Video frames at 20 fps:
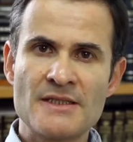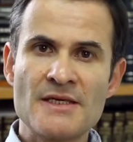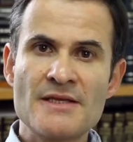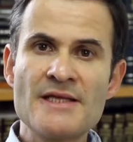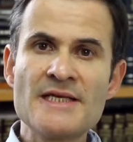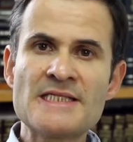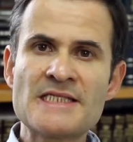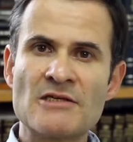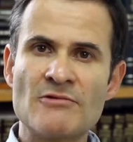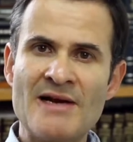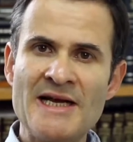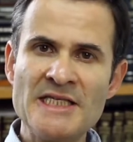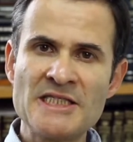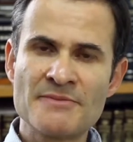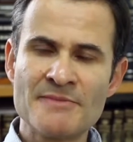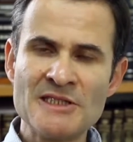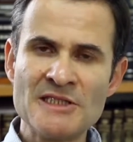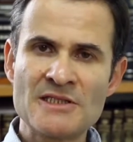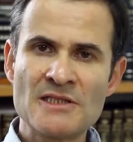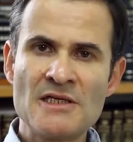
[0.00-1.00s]
This
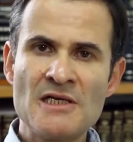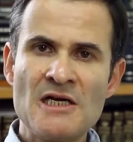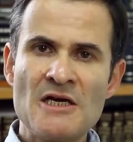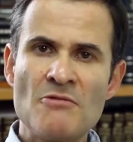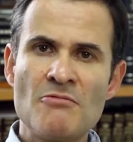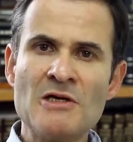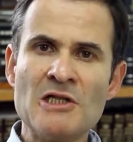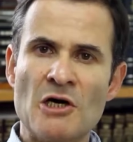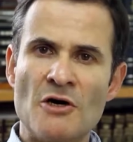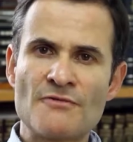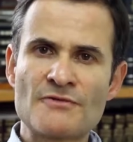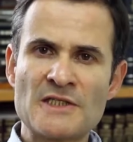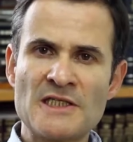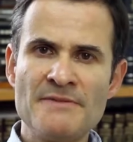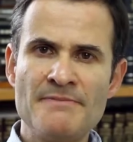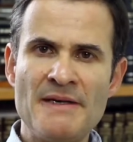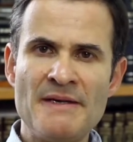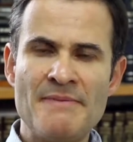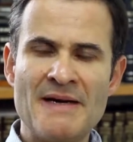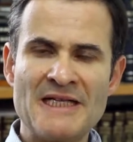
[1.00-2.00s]
arrangement will
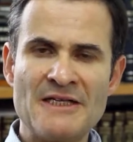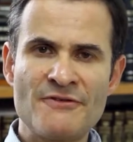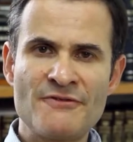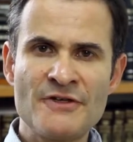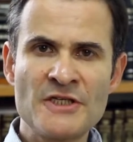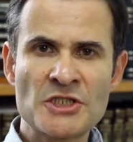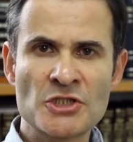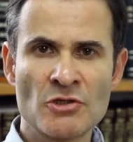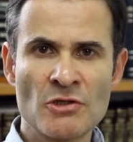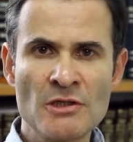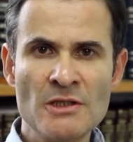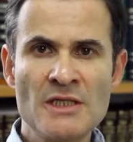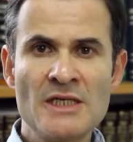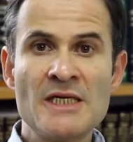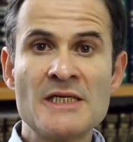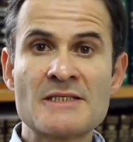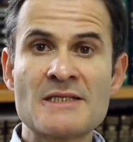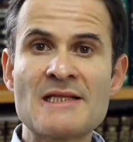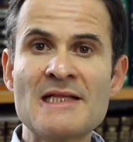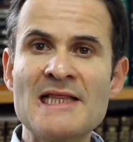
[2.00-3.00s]
often be beneficial
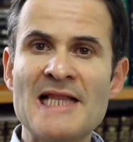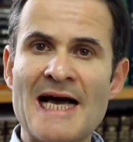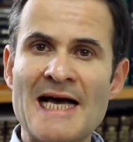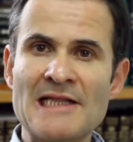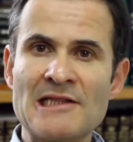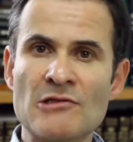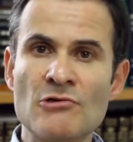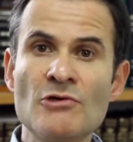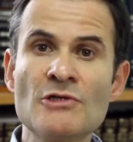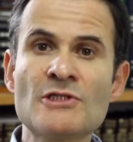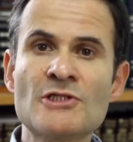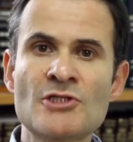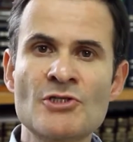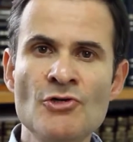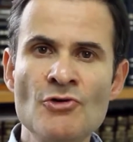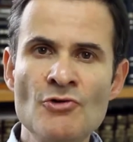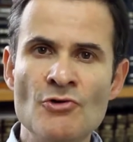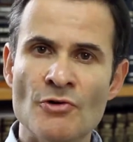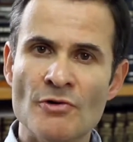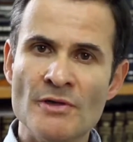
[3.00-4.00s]
to the landlord
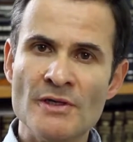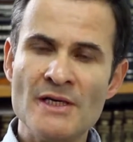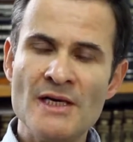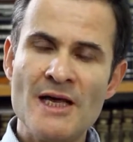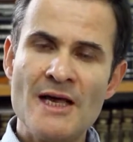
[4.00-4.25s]
too,